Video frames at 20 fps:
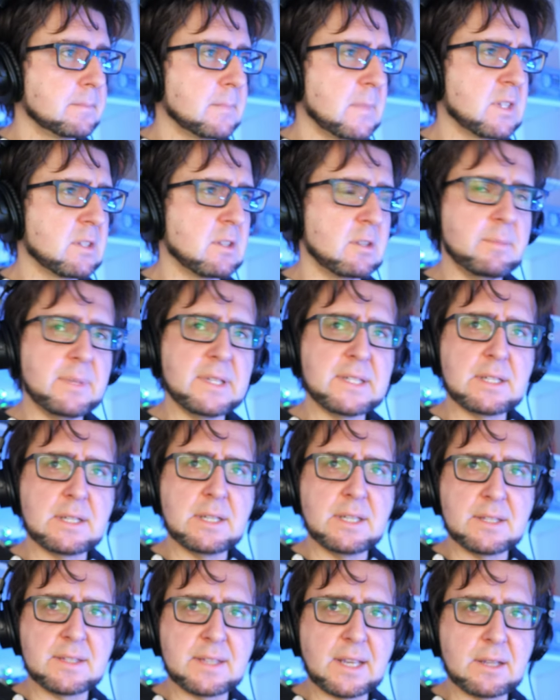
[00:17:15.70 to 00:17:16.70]
It's going to be
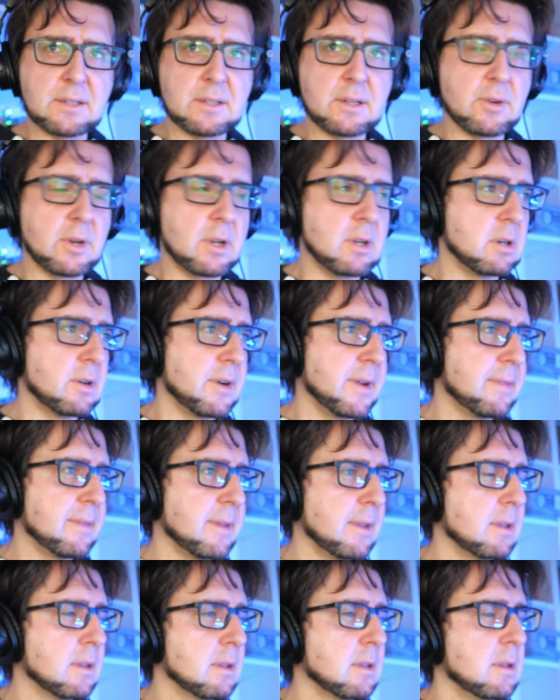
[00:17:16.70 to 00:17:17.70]
basically a secondary color, I
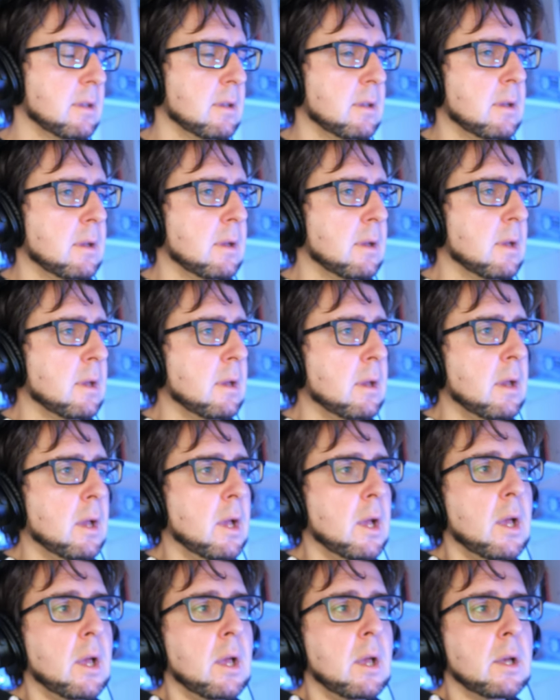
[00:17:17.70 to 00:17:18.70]
think.
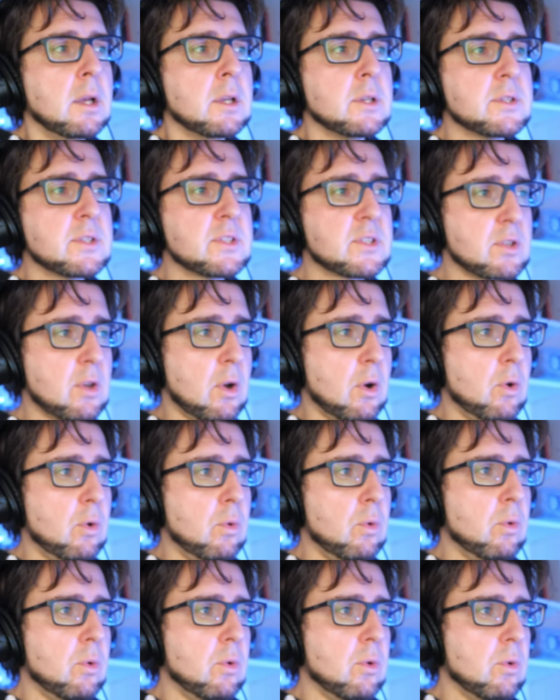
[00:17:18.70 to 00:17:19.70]

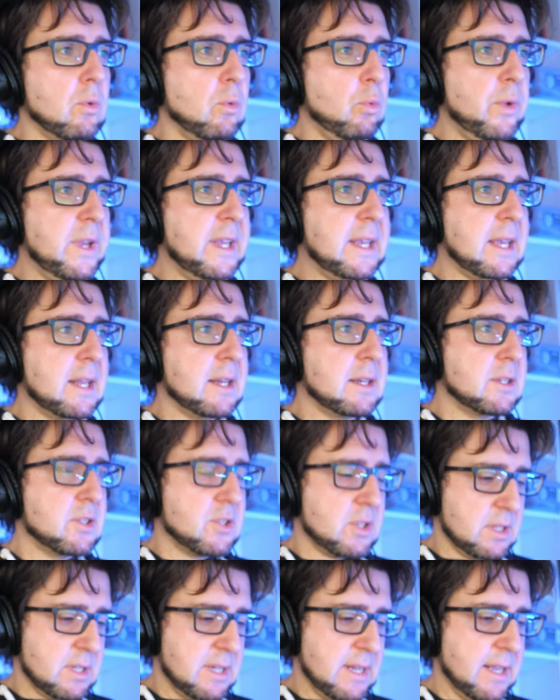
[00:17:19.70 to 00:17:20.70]
So we can
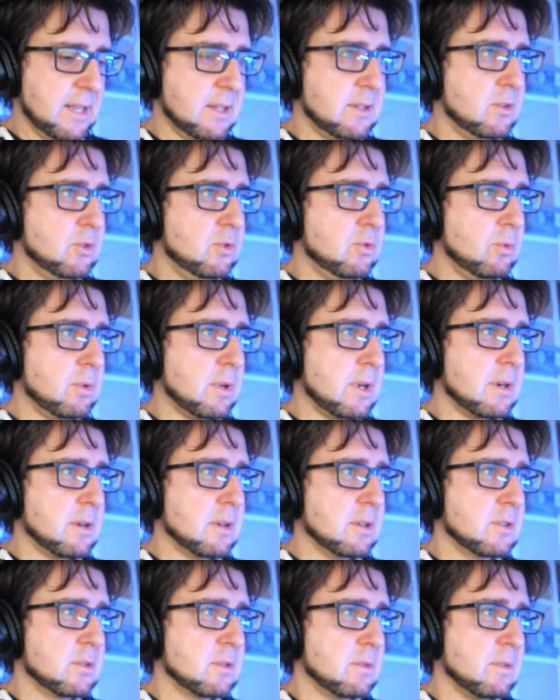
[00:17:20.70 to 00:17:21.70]
just like do
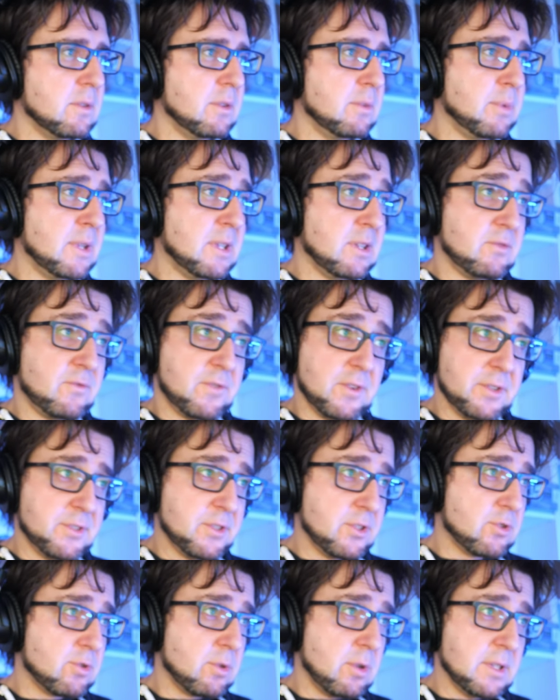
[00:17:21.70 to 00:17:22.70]
our, we can
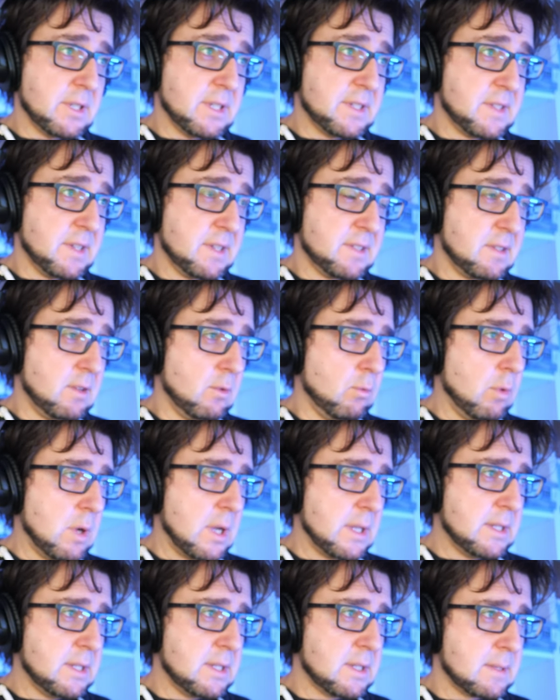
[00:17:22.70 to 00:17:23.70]
first draw the 16
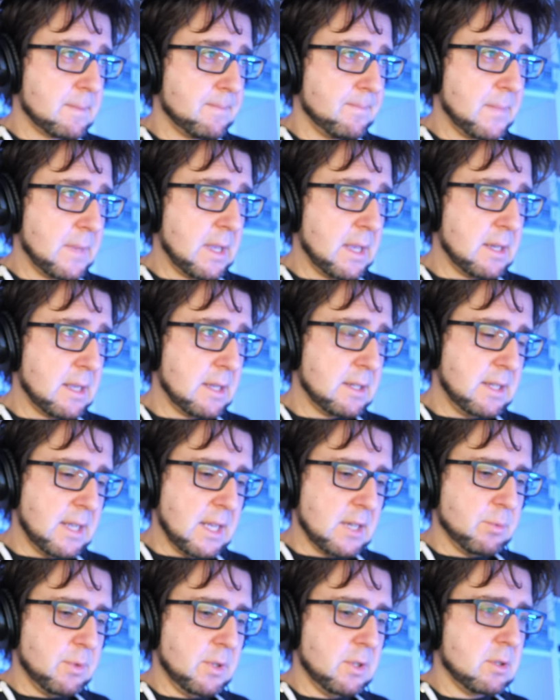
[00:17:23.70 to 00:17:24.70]
ones, and at the
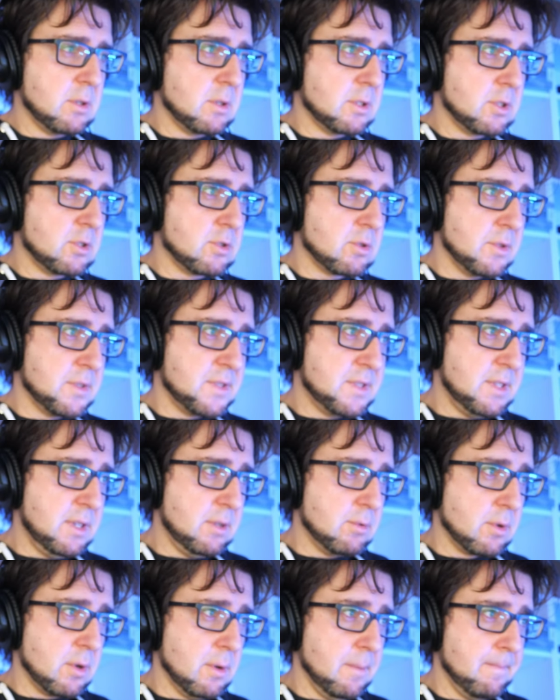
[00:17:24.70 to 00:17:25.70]
end we're going to draw
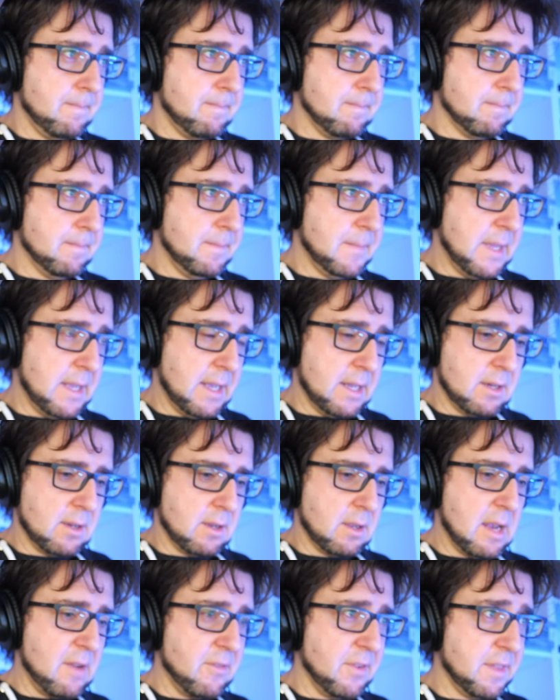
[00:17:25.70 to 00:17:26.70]
0,
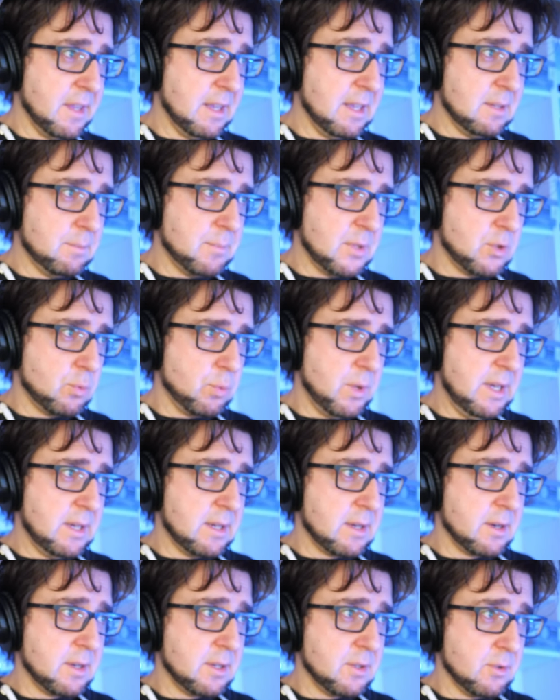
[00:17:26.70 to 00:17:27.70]
and everything in between
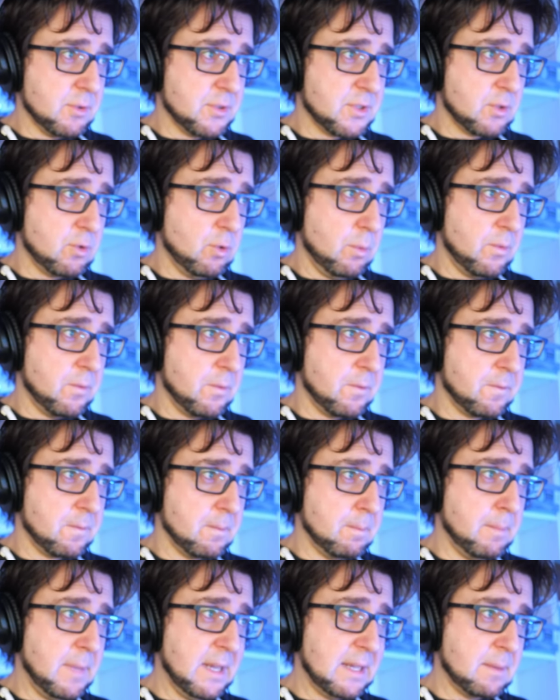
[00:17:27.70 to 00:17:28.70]
there, those two
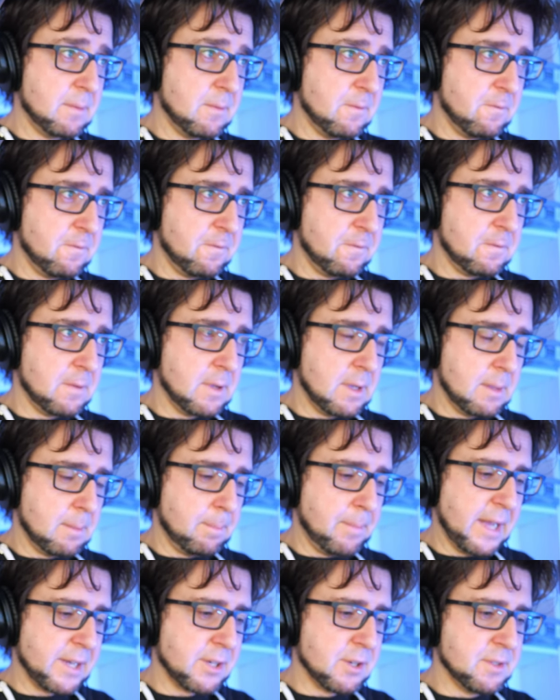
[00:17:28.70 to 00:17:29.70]
mid
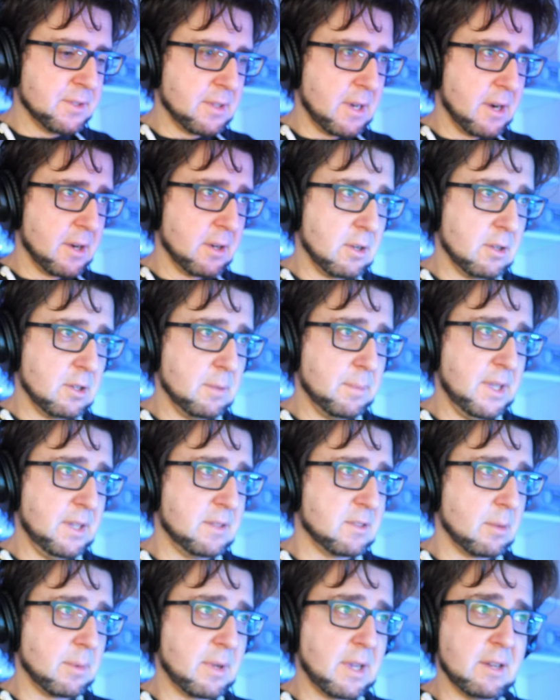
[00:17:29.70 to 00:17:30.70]
patterns going to be
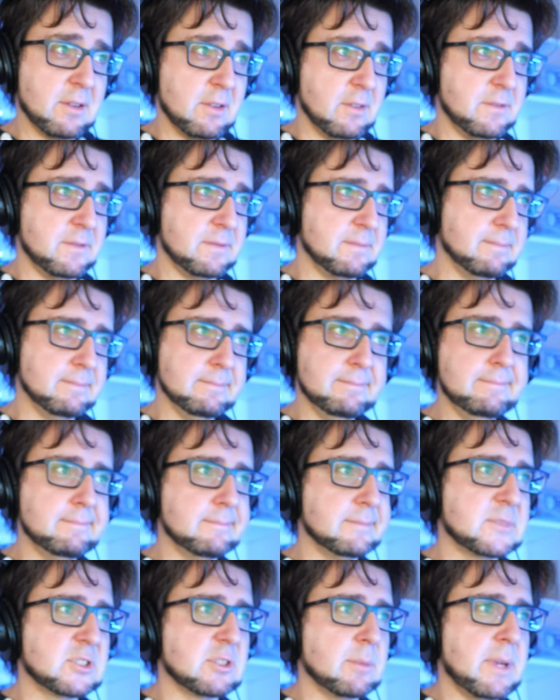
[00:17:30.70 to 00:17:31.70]
some kind
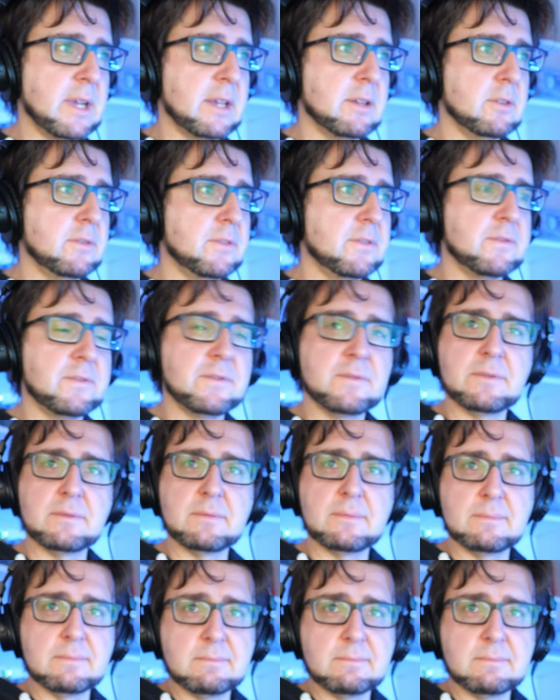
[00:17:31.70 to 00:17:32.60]
of